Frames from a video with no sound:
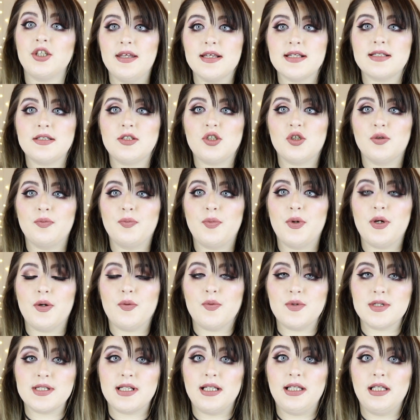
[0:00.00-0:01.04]
This jumper
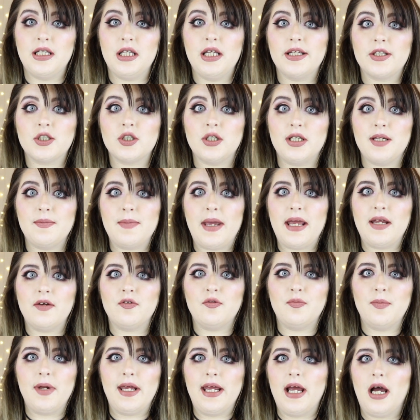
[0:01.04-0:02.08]
was literally made
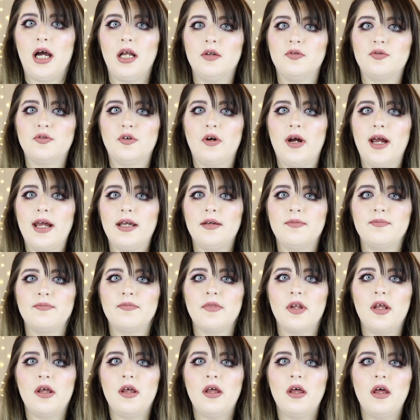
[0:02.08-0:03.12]
for me. I love grey.
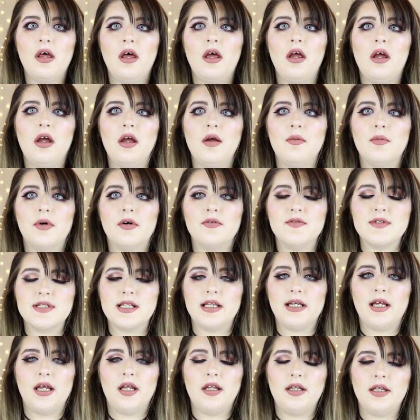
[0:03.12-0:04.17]

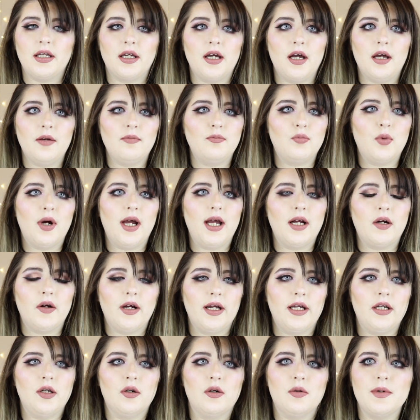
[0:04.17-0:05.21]
Obviously I think I wear
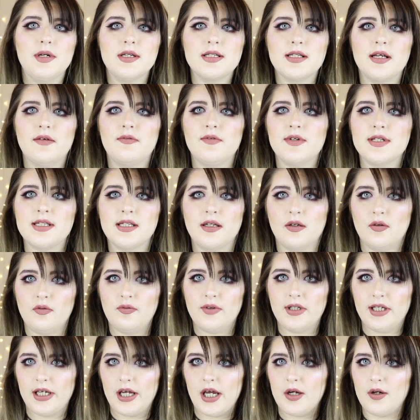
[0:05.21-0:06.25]
grey in almost every single
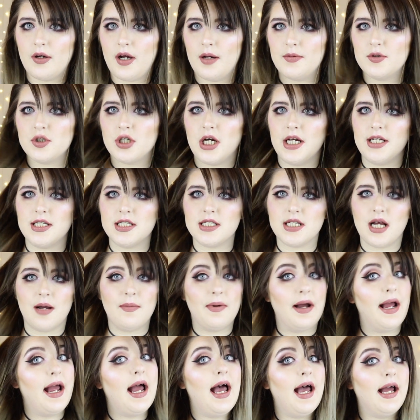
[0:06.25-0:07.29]
video. I'm trying to dye
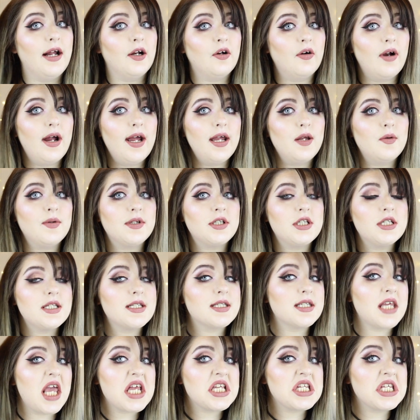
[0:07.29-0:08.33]
my hair grey, which
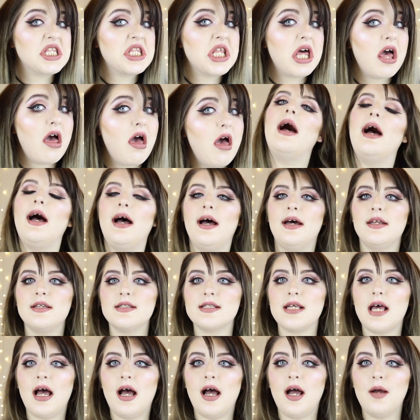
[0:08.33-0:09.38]
is getting there,
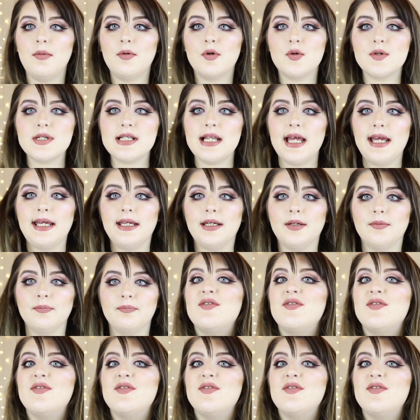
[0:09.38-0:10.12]
and I'm always late.